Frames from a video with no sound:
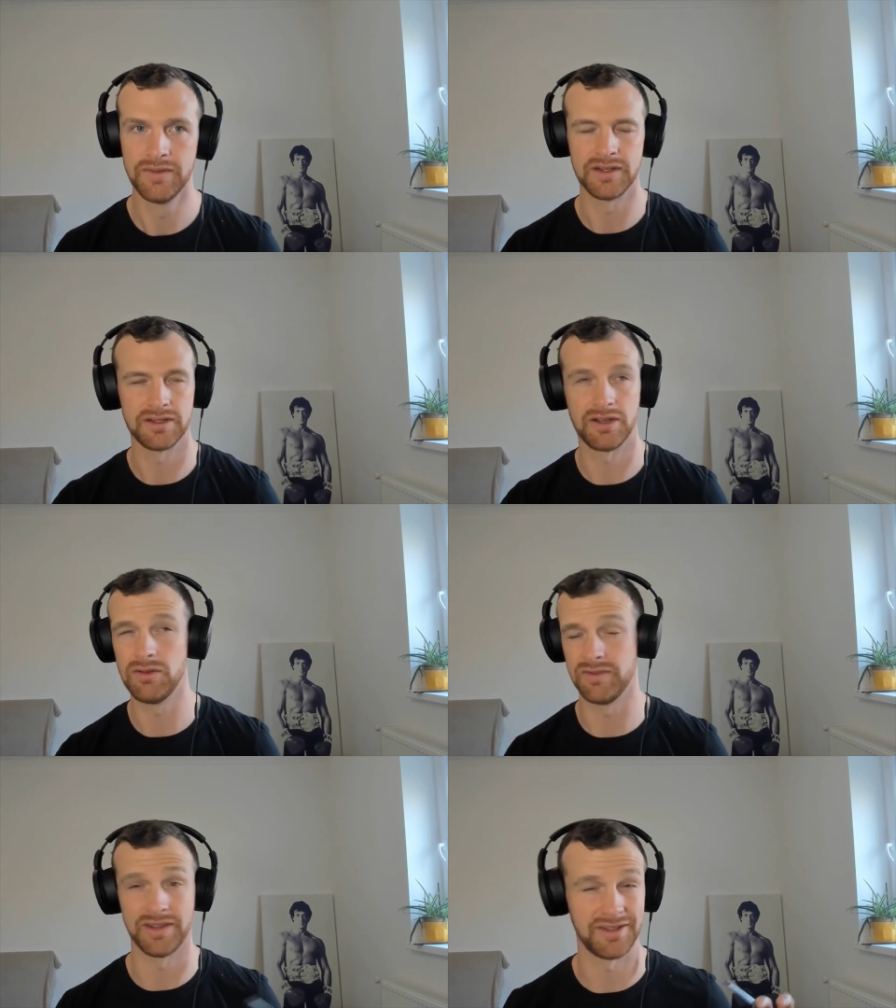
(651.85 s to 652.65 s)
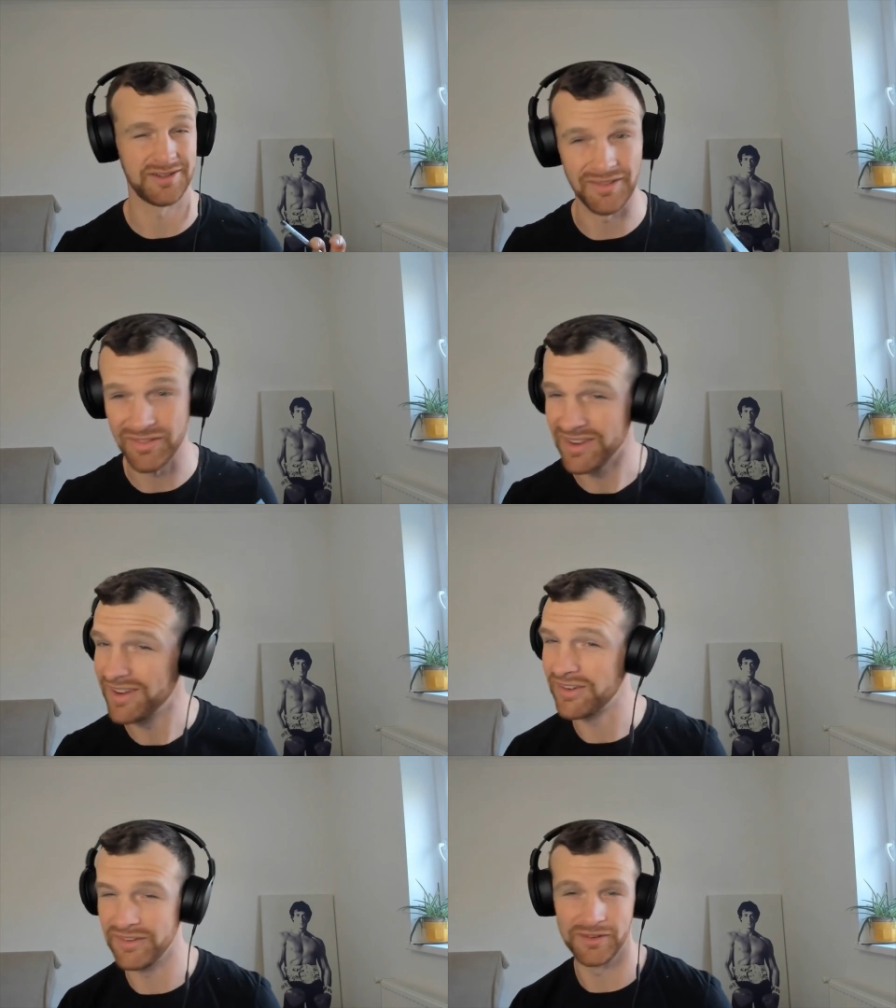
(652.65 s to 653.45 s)
There's loads of other stuff that
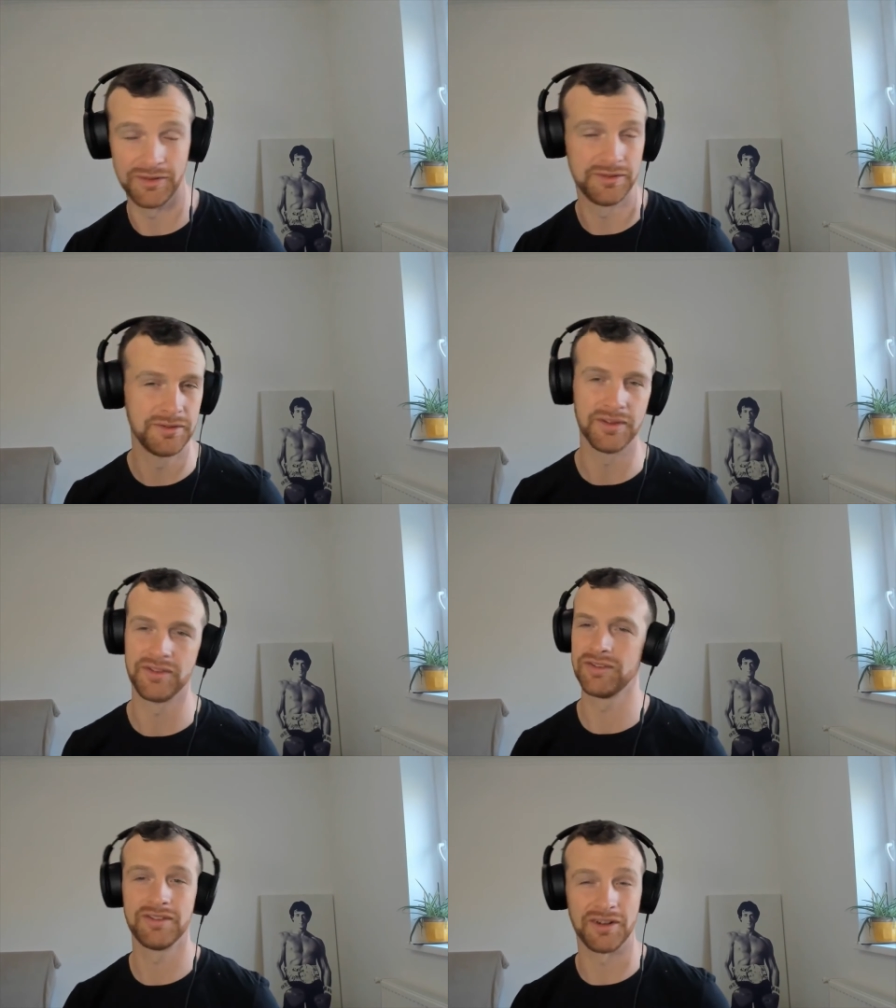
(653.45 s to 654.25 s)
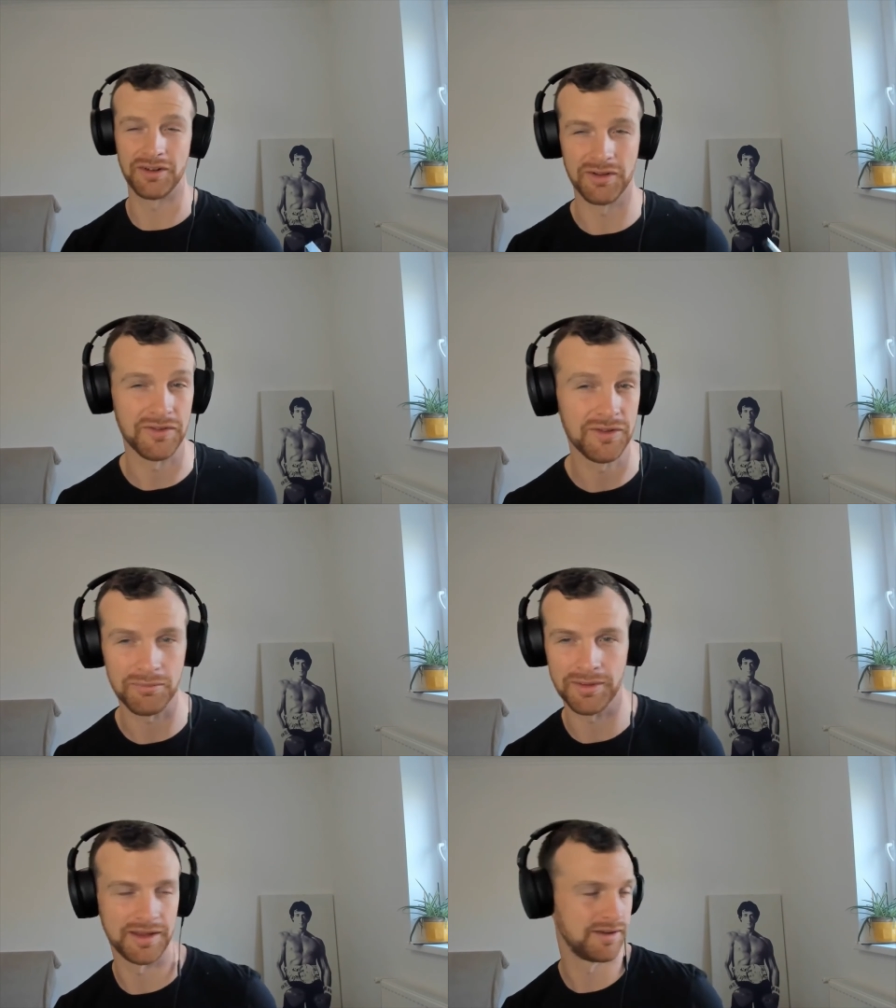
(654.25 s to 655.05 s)
it can do, which I don't know off the top
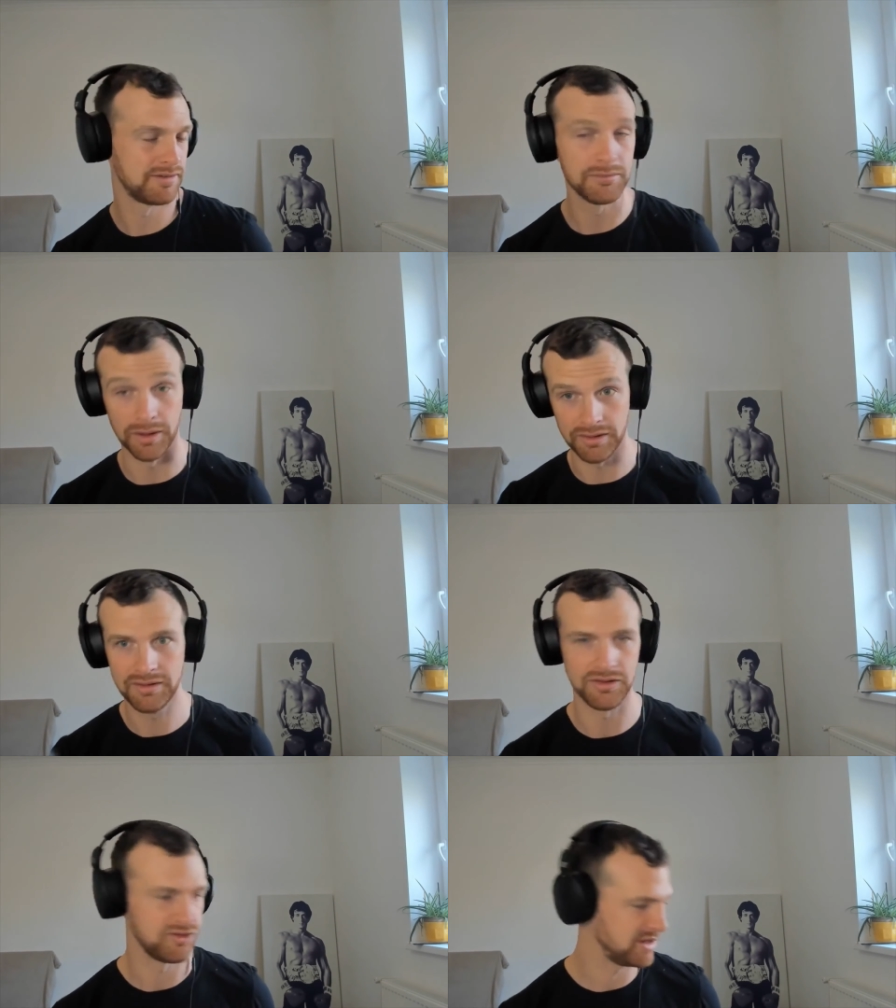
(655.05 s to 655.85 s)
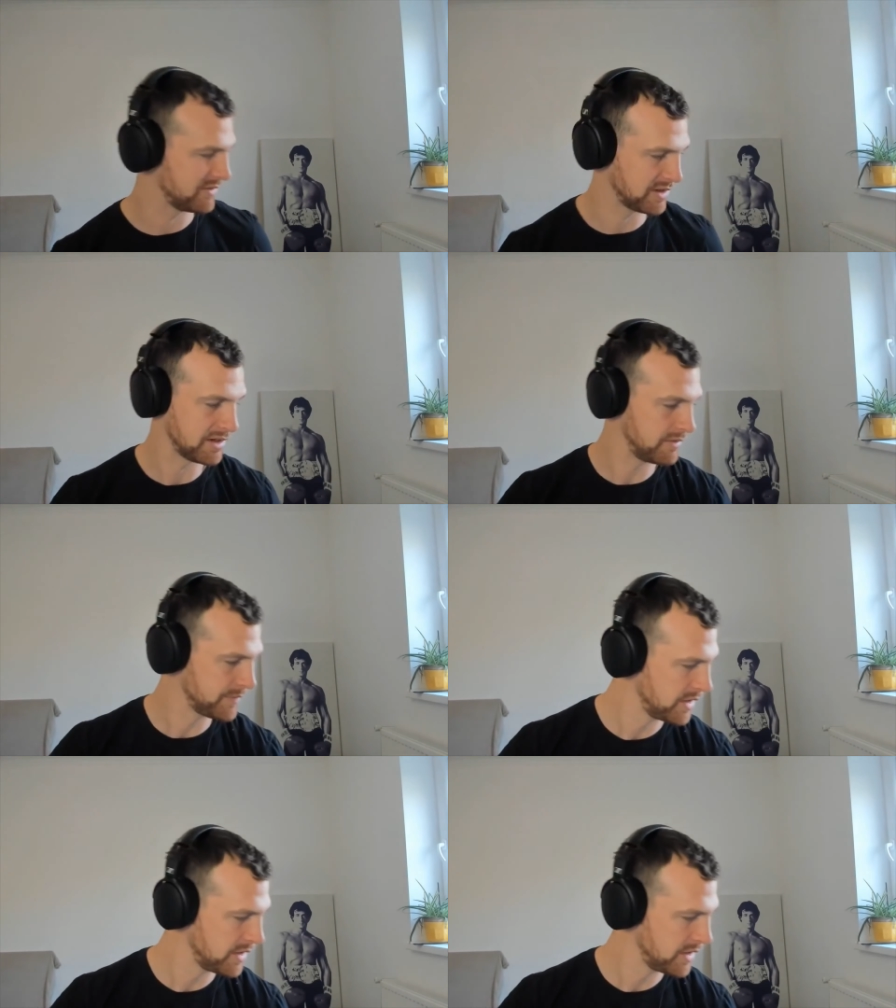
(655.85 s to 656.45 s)
of my head, but you should give it a go.